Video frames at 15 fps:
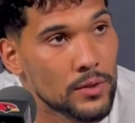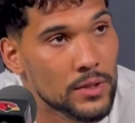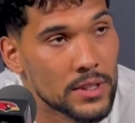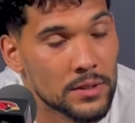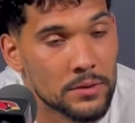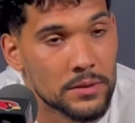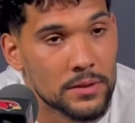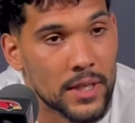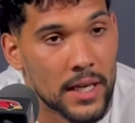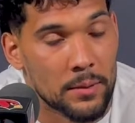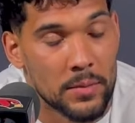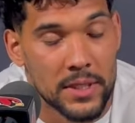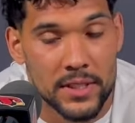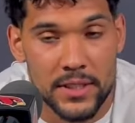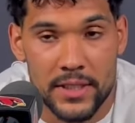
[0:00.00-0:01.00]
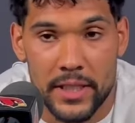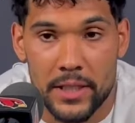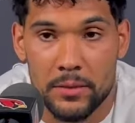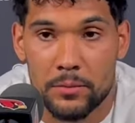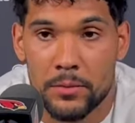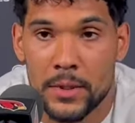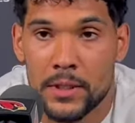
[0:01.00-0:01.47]
Just gotta be in shape.
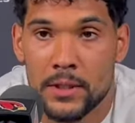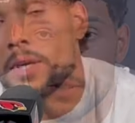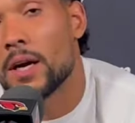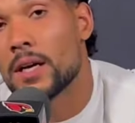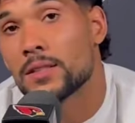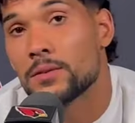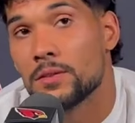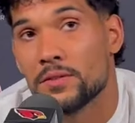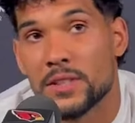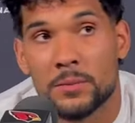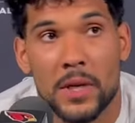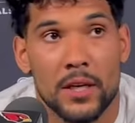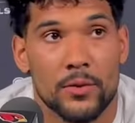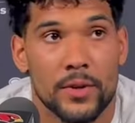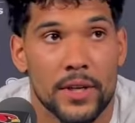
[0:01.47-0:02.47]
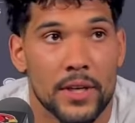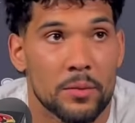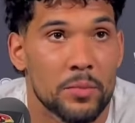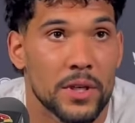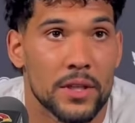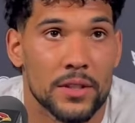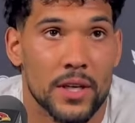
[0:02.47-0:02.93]
It'd be awesome to finish my career here,
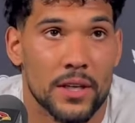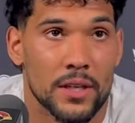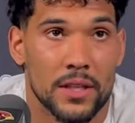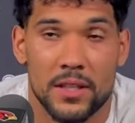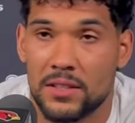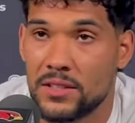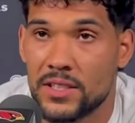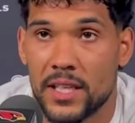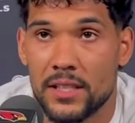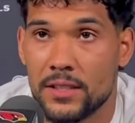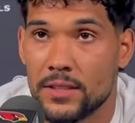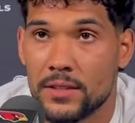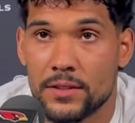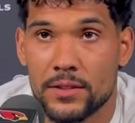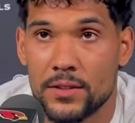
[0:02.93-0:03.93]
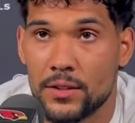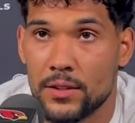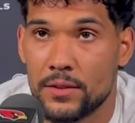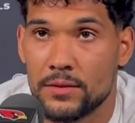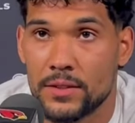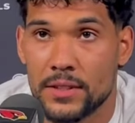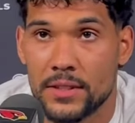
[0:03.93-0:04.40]
but no, nothing changes.
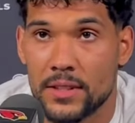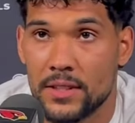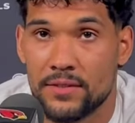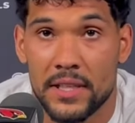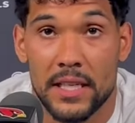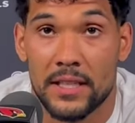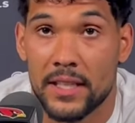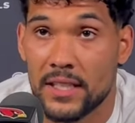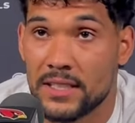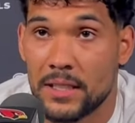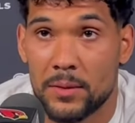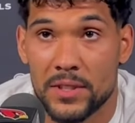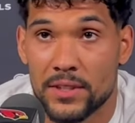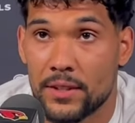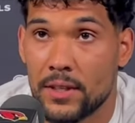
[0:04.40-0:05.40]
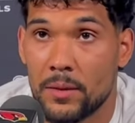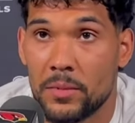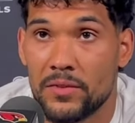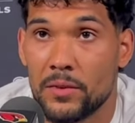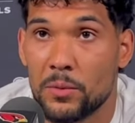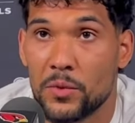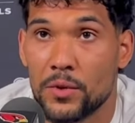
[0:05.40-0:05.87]
So if anything, it's time to turn it up
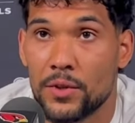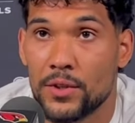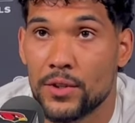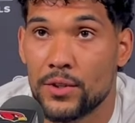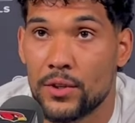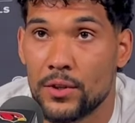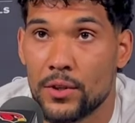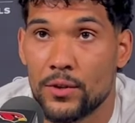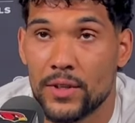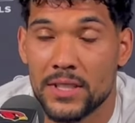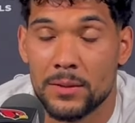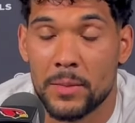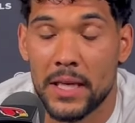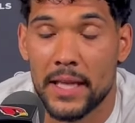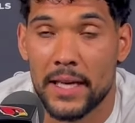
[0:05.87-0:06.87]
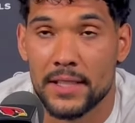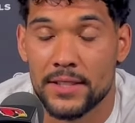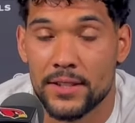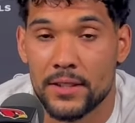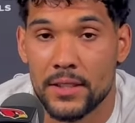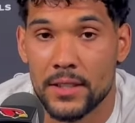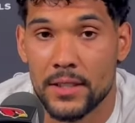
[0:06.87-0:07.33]
even more. Going into my last
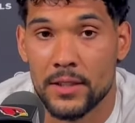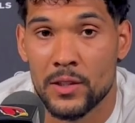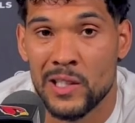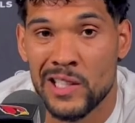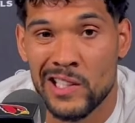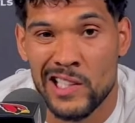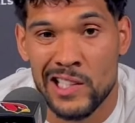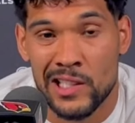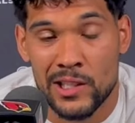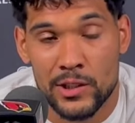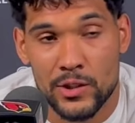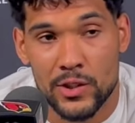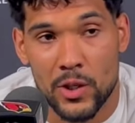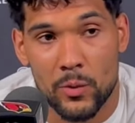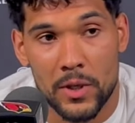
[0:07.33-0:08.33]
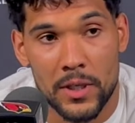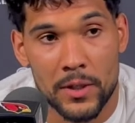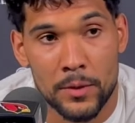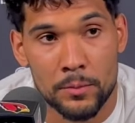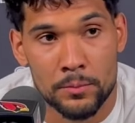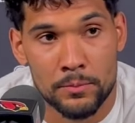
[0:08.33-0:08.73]
year in the deal, so.